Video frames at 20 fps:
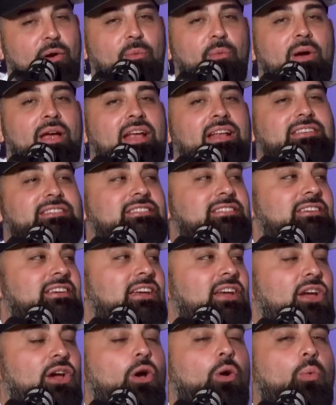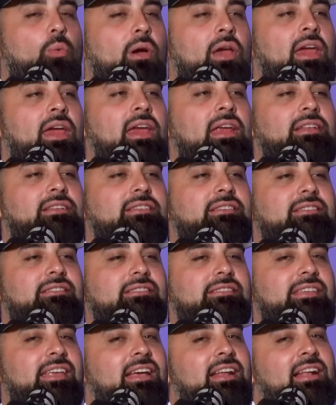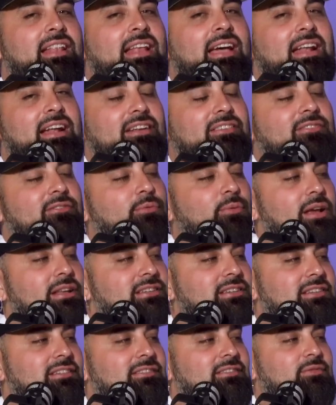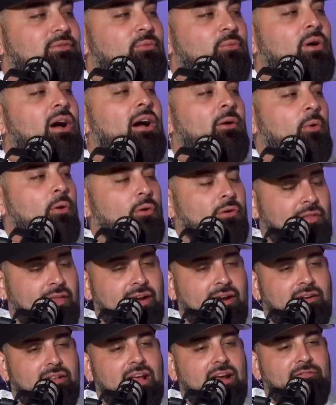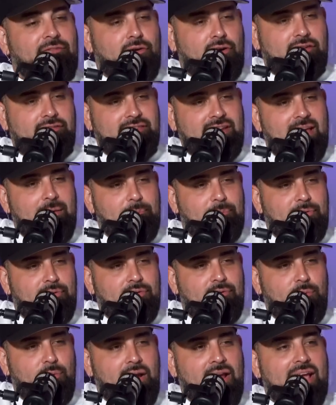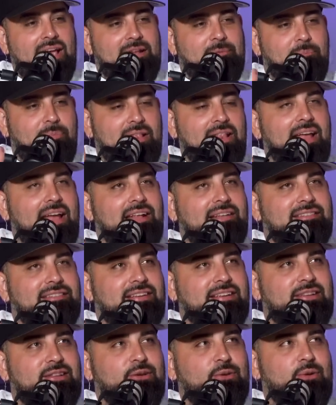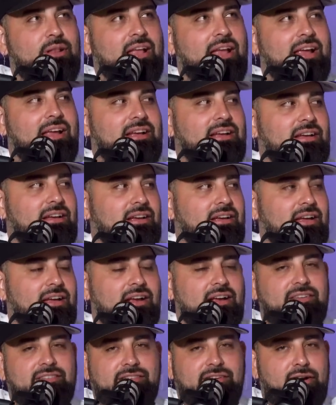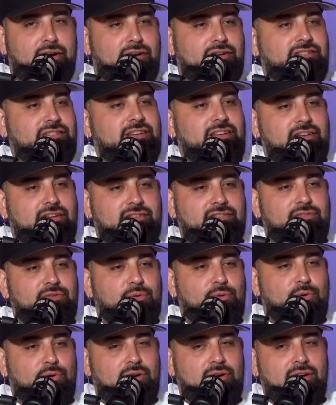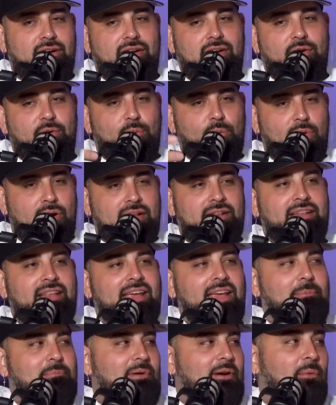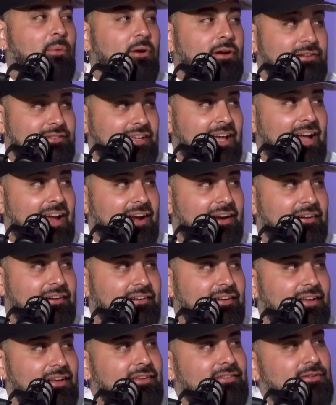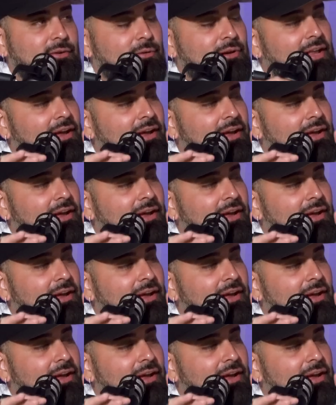Which we did a lot of switches while we were there. Like, for example, we had planned to do like a excursion, a tour one day, but we were tired. So we're